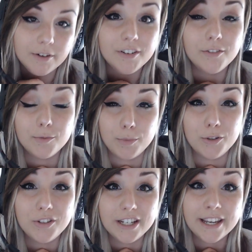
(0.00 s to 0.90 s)
My favorite
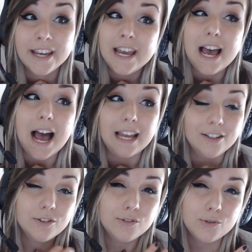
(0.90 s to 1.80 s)
music, I
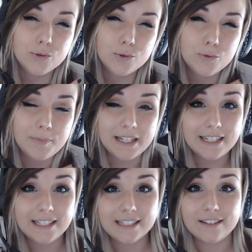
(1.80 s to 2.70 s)
used to
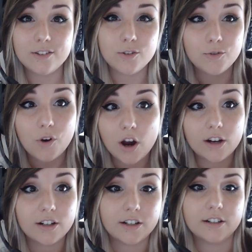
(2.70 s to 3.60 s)
mainly listen to
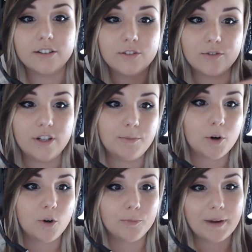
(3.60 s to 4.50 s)
rock,
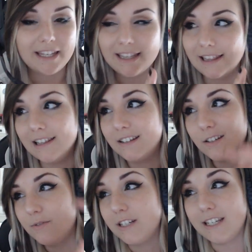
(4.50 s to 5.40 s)
screamo, metal,
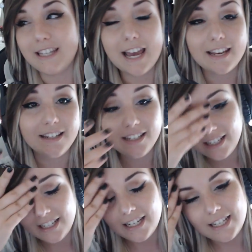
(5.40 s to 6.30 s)
something like that,
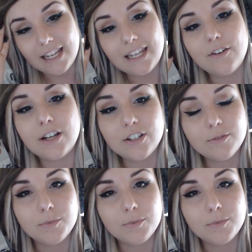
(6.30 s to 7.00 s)
in that direction.